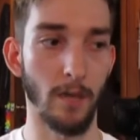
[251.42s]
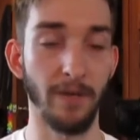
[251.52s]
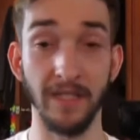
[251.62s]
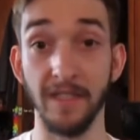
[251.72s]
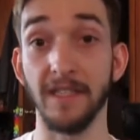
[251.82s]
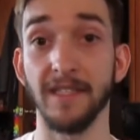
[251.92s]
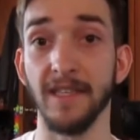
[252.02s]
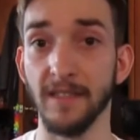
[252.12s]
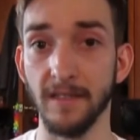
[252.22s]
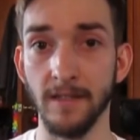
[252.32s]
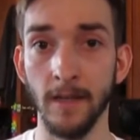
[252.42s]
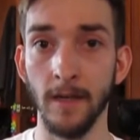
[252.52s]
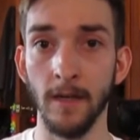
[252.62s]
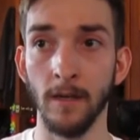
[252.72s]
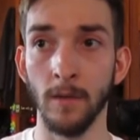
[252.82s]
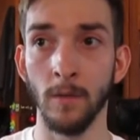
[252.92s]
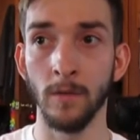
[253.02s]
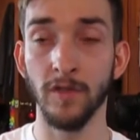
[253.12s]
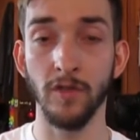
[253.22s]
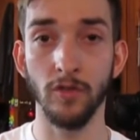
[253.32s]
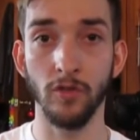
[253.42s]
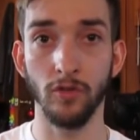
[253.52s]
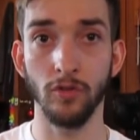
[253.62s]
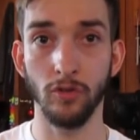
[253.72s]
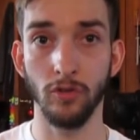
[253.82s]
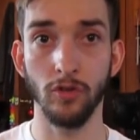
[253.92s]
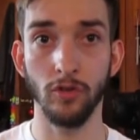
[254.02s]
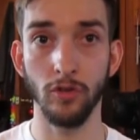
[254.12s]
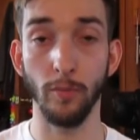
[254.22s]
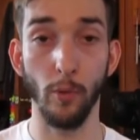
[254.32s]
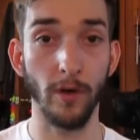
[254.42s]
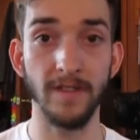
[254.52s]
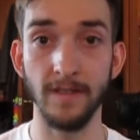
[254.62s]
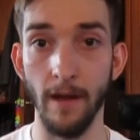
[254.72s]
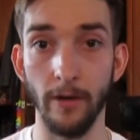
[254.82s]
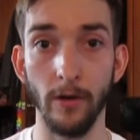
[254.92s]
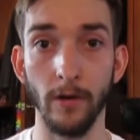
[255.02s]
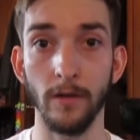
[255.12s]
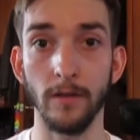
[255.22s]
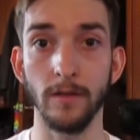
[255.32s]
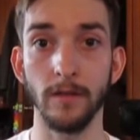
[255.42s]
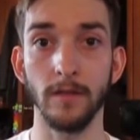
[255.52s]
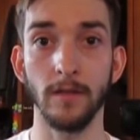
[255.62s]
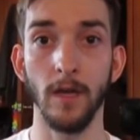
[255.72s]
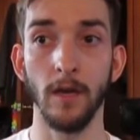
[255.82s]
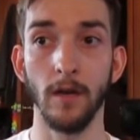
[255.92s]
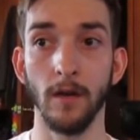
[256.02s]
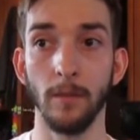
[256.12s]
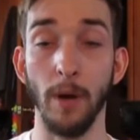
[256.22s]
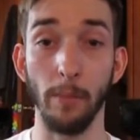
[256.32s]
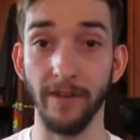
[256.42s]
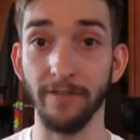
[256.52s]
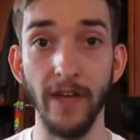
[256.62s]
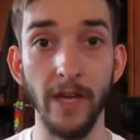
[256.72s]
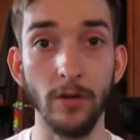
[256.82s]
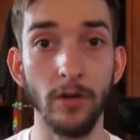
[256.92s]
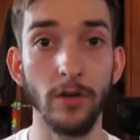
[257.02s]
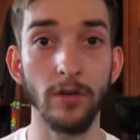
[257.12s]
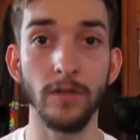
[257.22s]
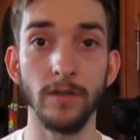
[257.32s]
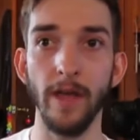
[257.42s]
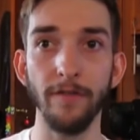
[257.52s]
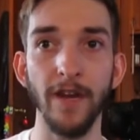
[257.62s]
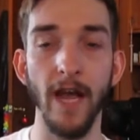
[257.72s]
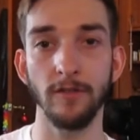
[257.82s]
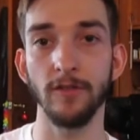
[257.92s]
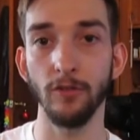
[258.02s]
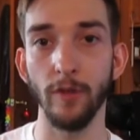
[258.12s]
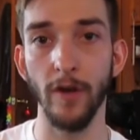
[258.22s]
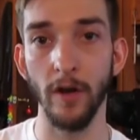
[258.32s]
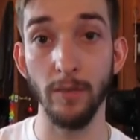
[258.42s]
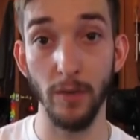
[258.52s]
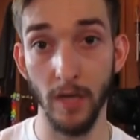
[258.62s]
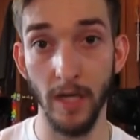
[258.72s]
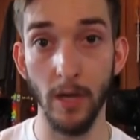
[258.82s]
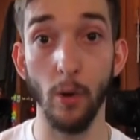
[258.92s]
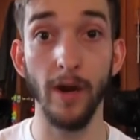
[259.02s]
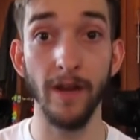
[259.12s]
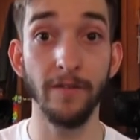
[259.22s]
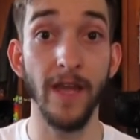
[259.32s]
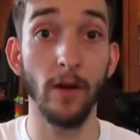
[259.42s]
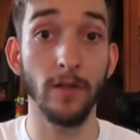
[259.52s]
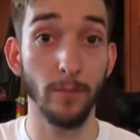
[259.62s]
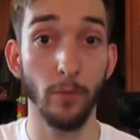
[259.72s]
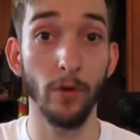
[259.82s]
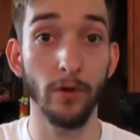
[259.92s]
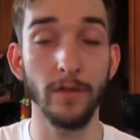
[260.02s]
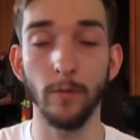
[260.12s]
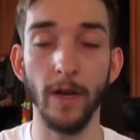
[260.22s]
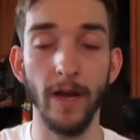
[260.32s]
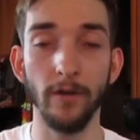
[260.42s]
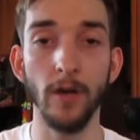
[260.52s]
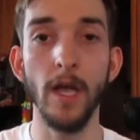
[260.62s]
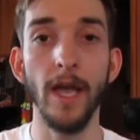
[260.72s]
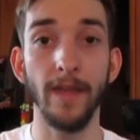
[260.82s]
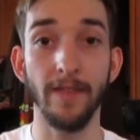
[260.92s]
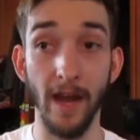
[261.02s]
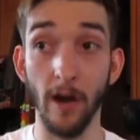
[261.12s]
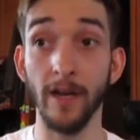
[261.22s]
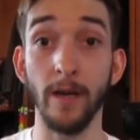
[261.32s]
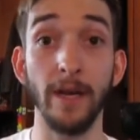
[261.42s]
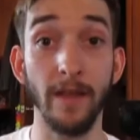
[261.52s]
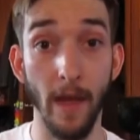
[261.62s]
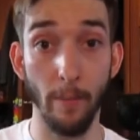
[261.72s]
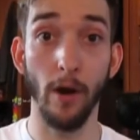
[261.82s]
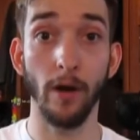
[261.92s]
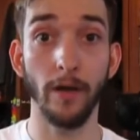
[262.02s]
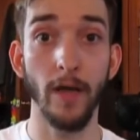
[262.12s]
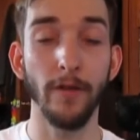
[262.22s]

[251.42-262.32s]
businesses, support centers, public figures. If it has to do with our community or if they are supporters or whatever, they are gonna be in that park.